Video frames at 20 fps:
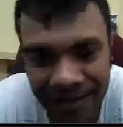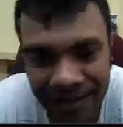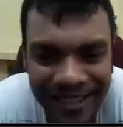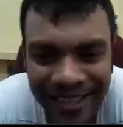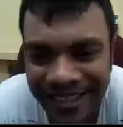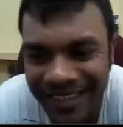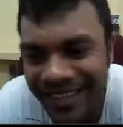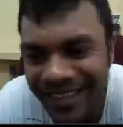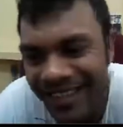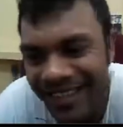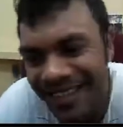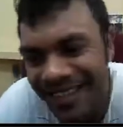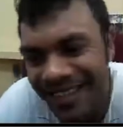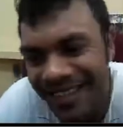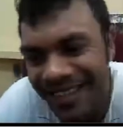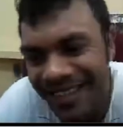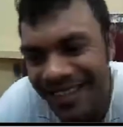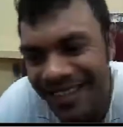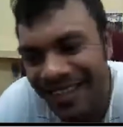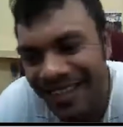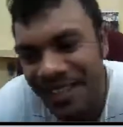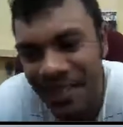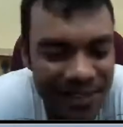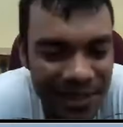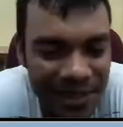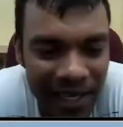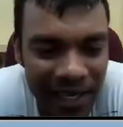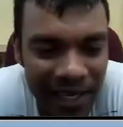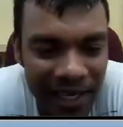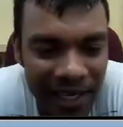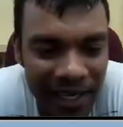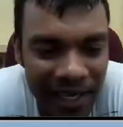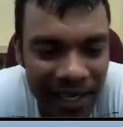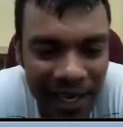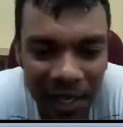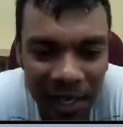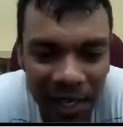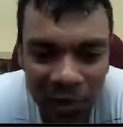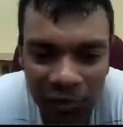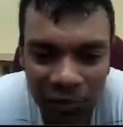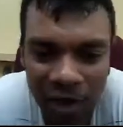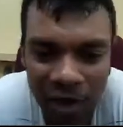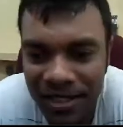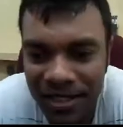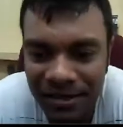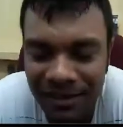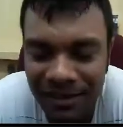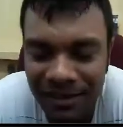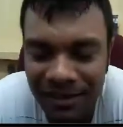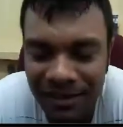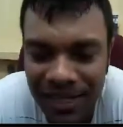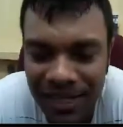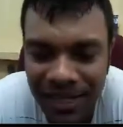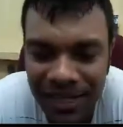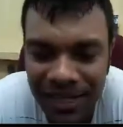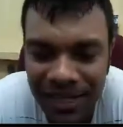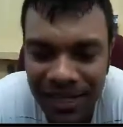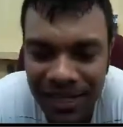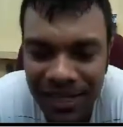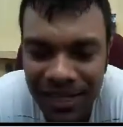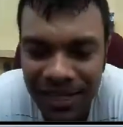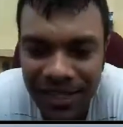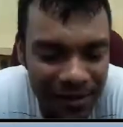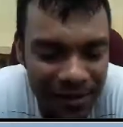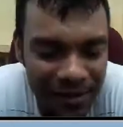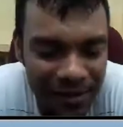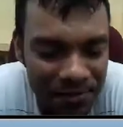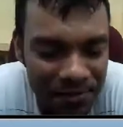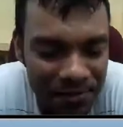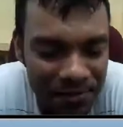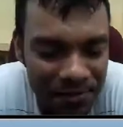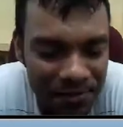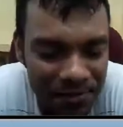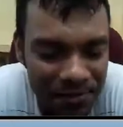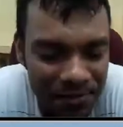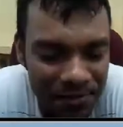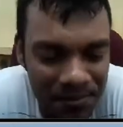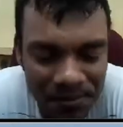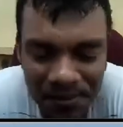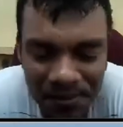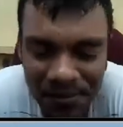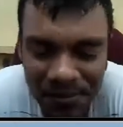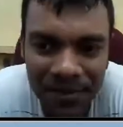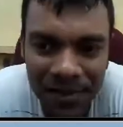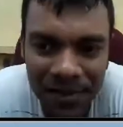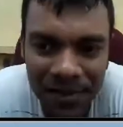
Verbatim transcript: others, so they too can they too can um, yeah.